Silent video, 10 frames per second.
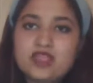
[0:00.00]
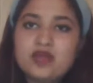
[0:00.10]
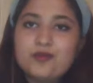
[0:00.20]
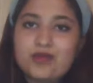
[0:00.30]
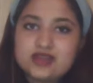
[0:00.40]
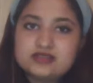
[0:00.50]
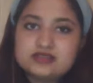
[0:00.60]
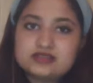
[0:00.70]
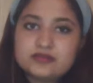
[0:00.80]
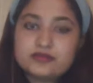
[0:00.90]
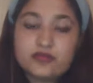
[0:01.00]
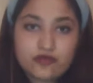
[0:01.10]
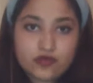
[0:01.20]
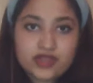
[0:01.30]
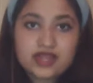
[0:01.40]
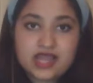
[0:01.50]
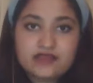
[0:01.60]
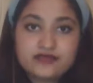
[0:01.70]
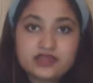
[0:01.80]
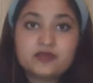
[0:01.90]
But before he
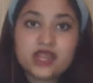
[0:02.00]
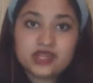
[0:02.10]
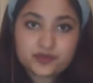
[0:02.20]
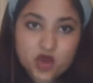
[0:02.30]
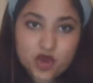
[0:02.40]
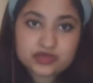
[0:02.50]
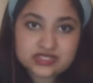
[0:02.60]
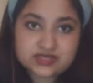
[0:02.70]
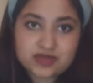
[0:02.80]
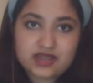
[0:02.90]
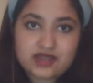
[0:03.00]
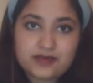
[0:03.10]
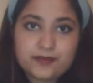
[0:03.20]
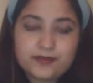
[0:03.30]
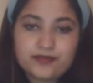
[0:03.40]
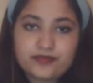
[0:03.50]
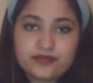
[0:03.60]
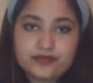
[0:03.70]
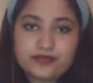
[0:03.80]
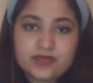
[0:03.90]
left, he made a promise to Maya
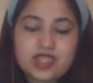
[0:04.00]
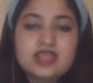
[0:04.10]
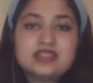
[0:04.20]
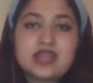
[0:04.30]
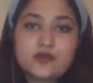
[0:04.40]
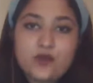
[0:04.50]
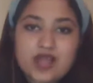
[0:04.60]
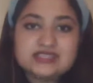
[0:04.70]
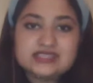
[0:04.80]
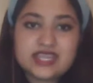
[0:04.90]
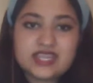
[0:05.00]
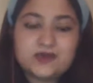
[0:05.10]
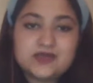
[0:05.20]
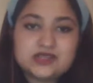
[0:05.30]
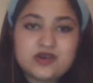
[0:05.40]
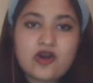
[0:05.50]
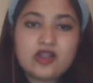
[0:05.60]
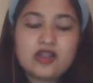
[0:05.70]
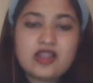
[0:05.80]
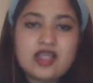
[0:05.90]
that one day he would
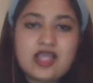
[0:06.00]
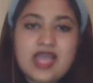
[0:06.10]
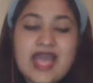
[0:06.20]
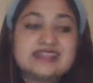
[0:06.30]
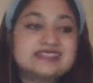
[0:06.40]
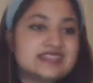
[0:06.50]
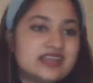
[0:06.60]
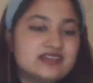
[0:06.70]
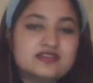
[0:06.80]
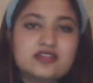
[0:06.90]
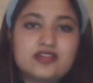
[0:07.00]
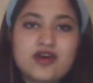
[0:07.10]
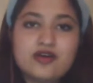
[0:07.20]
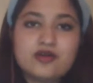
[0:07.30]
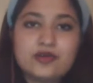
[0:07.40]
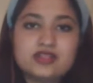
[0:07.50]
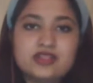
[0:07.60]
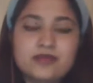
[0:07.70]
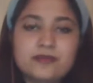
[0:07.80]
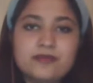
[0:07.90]
call and take her along with
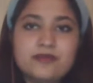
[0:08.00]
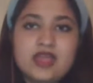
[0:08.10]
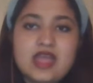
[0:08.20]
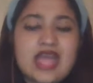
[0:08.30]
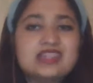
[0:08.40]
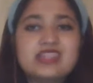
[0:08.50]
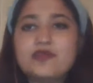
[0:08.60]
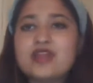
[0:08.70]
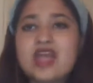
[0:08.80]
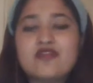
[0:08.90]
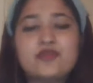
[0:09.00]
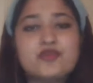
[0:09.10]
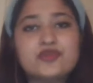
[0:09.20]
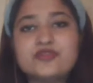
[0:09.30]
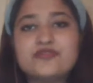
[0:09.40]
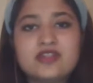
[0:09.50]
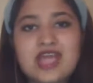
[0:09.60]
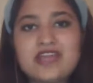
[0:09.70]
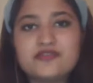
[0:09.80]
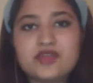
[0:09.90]
him and they would have a beautiful
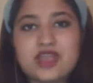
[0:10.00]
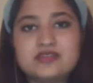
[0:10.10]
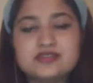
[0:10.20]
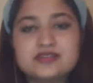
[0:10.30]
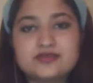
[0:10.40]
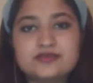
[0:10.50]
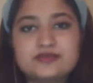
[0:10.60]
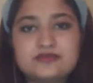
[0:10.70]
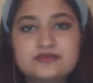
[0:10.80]
life together soon.